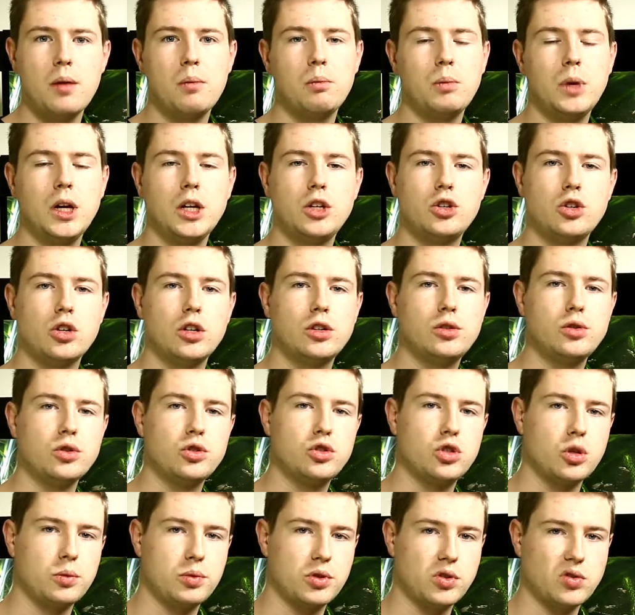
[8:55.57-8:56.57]
make sure to
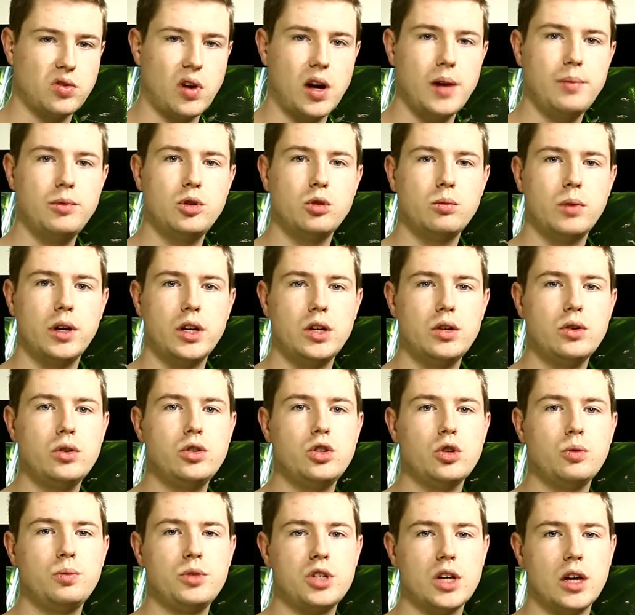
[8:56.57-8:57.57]
subscribe to my
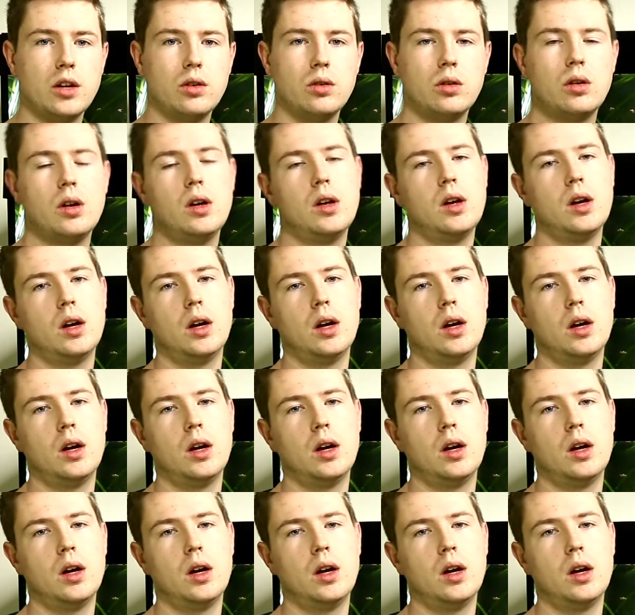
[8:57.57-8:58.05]
YouTube channel.